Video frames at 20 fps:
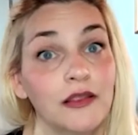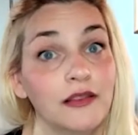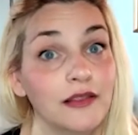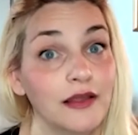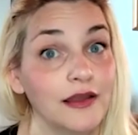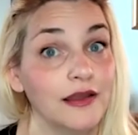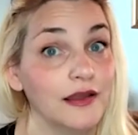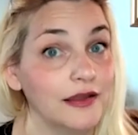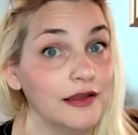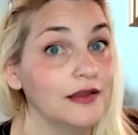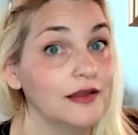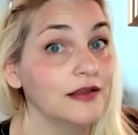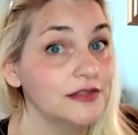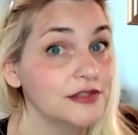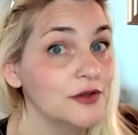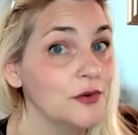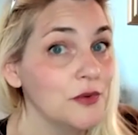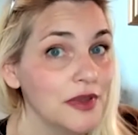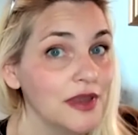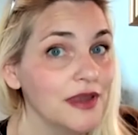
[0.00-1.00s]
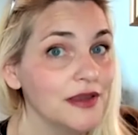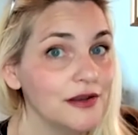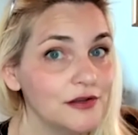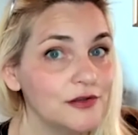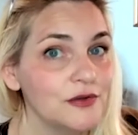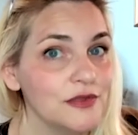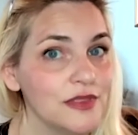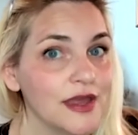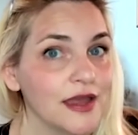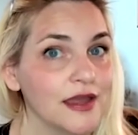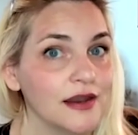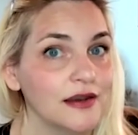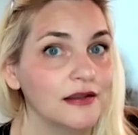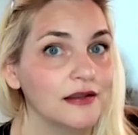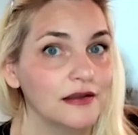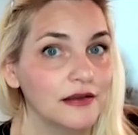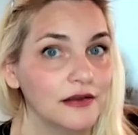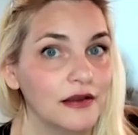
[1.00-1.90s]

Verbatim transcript: That it's okay to do that.